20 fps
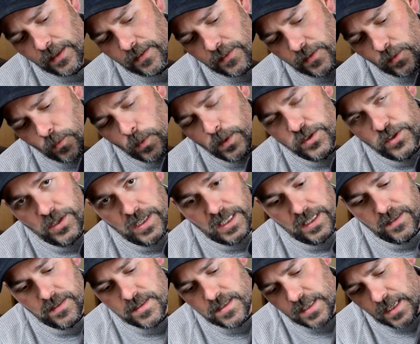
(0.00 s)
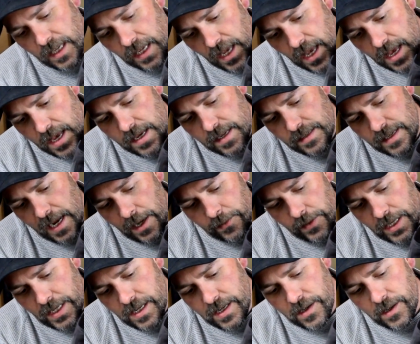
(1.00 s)
This is what you need to see. Down
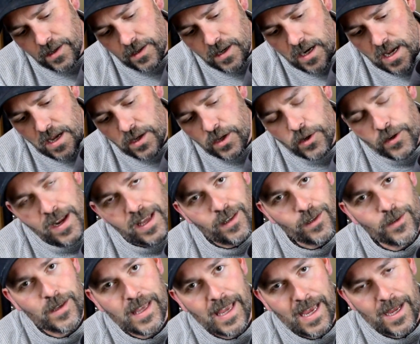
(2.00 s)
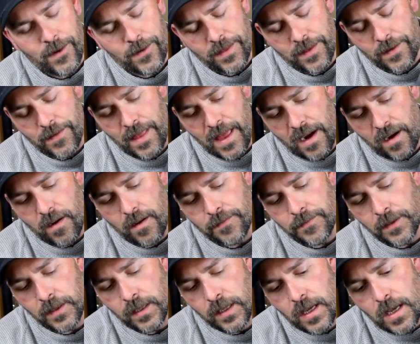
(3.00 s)
here, you're not looking out of there that
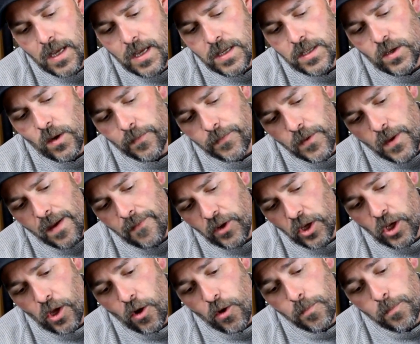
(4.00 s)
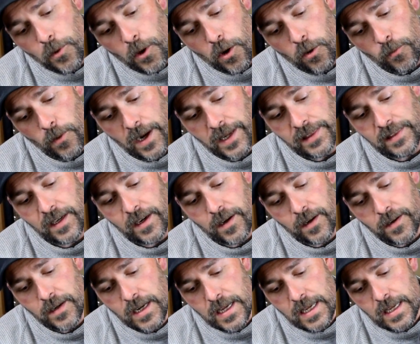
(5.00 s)
often. So if you have a GoPro right
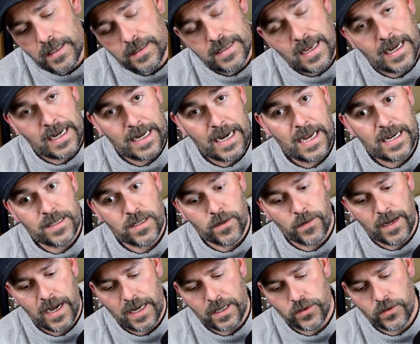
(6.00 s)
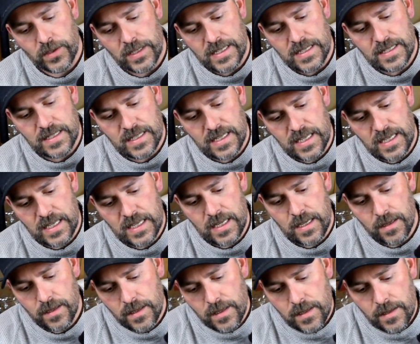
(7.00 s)
there, it's kind of nice. You can actually
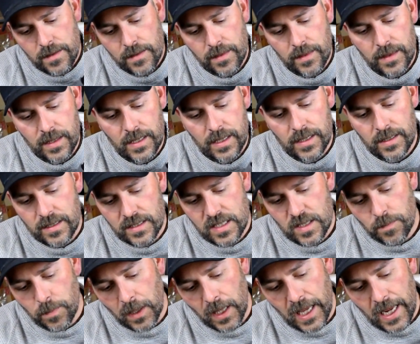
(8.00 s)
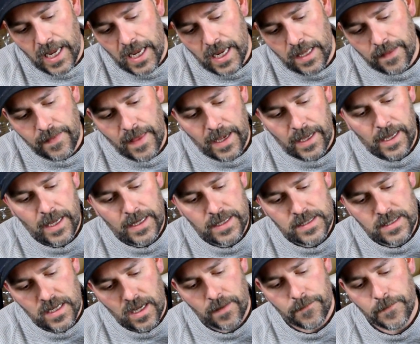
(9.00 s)
see the display and that kind of
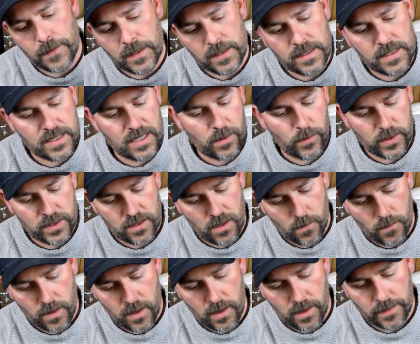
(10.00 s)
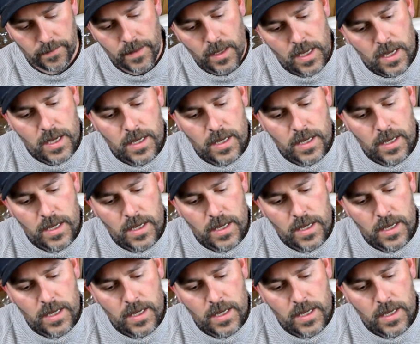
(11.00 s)
stuff and see what's going on.